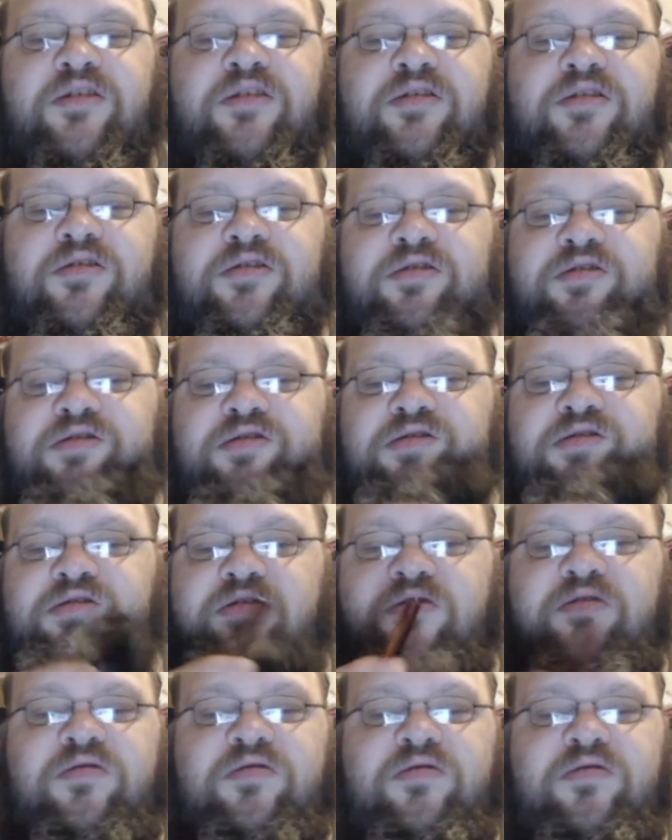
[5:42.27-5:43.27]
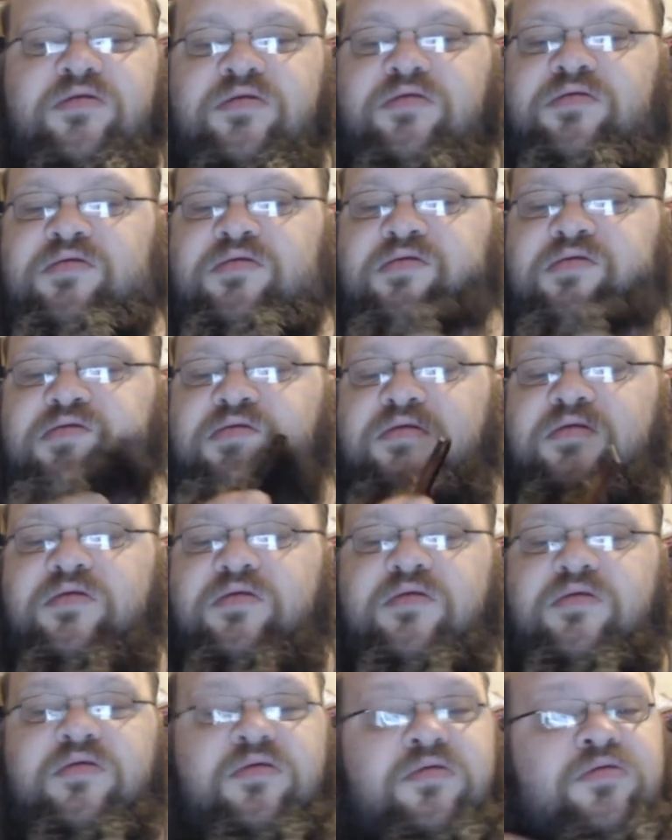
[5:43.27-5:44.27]

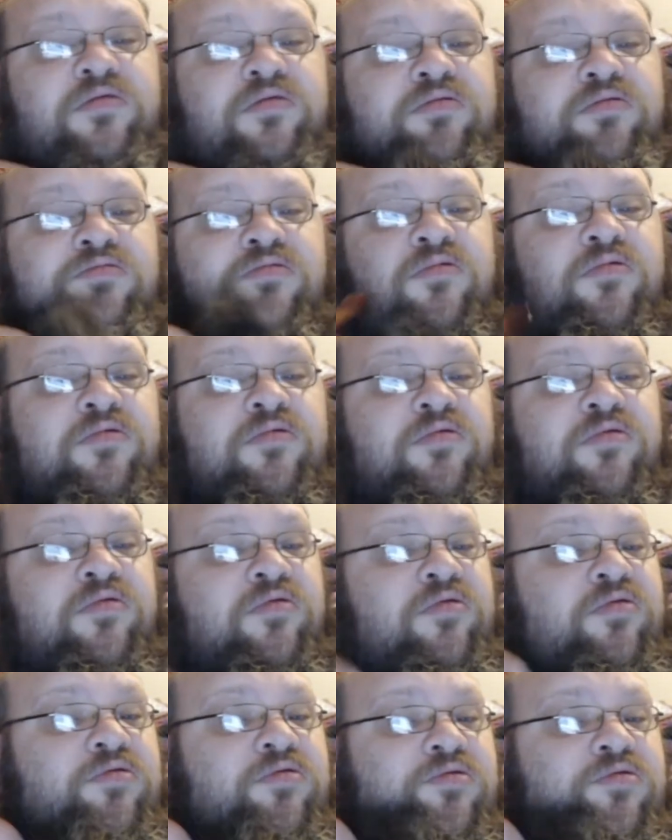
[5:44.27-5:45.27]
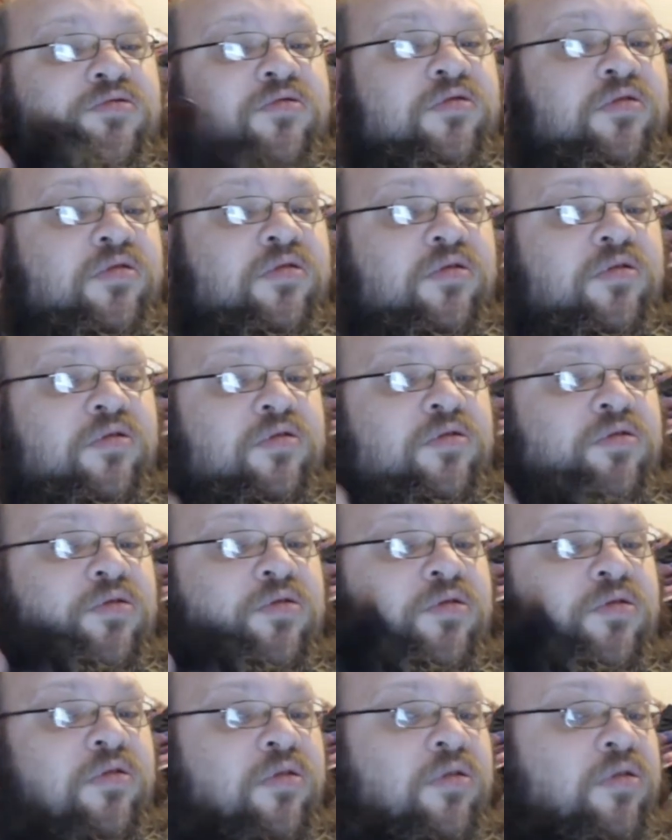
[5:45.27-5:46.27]

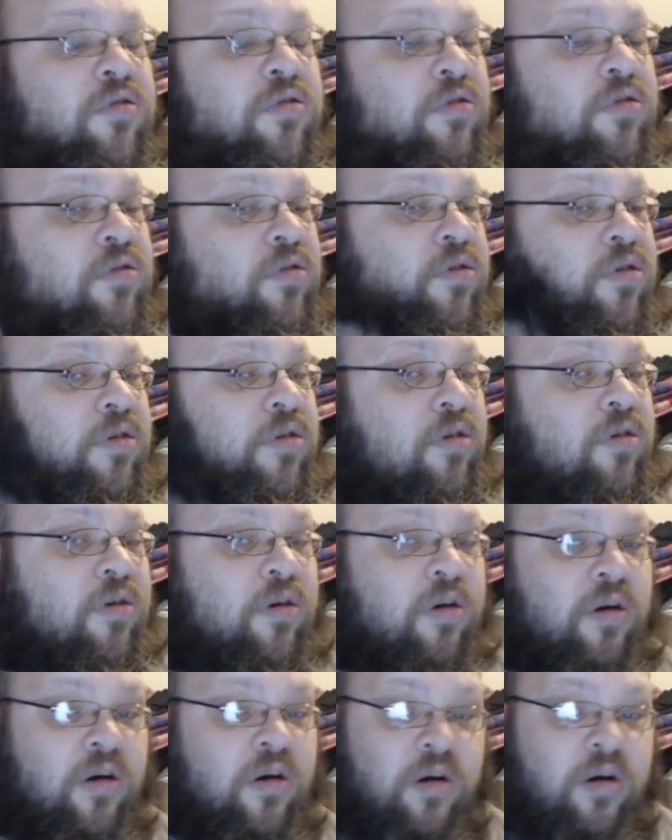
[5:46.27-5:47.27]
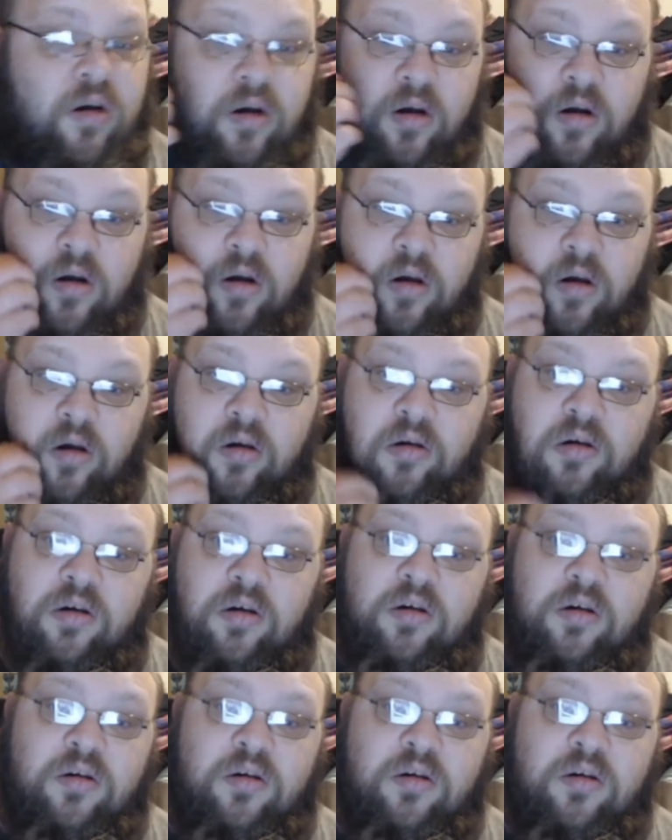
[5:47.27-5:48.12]
Nobody speaks.